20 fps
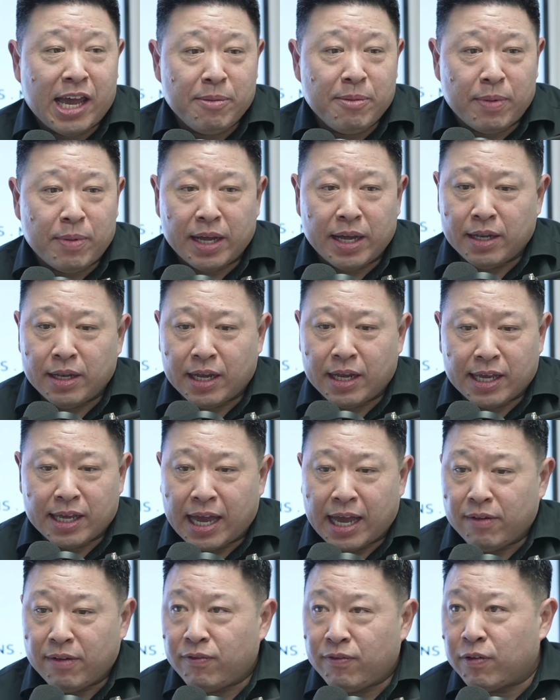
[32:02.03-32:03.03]
But
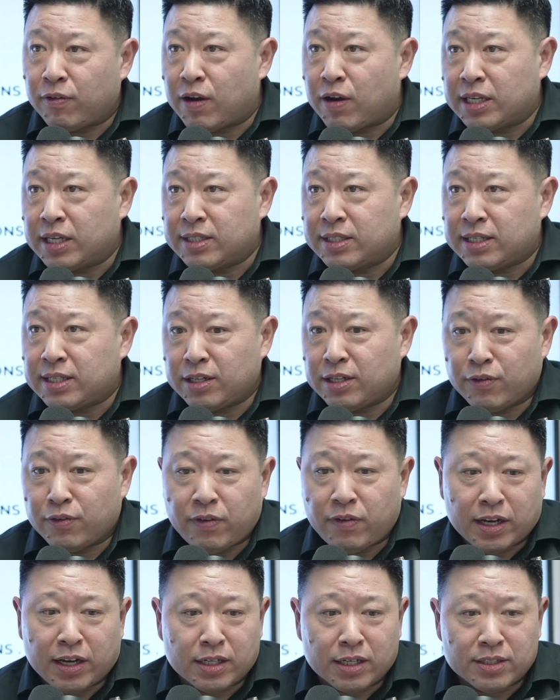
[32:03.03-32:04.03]
again, for us, and you'll
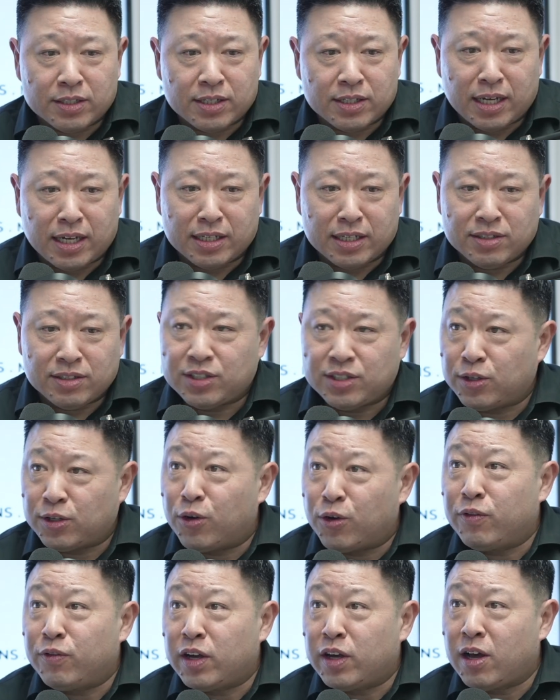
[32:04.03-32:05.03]
find us at
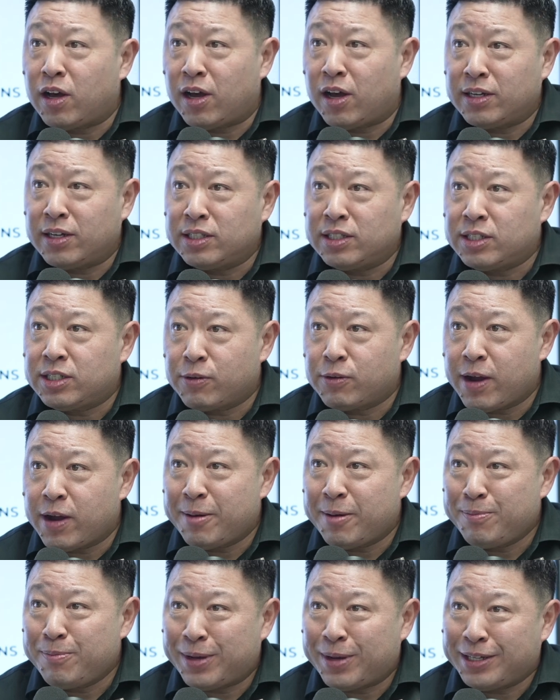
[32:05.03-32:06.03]
SenovvA on
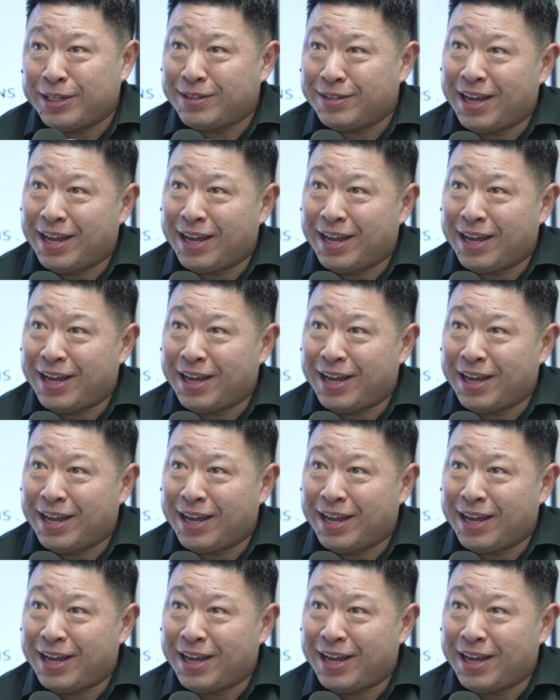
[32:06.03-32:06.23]
Instagram. But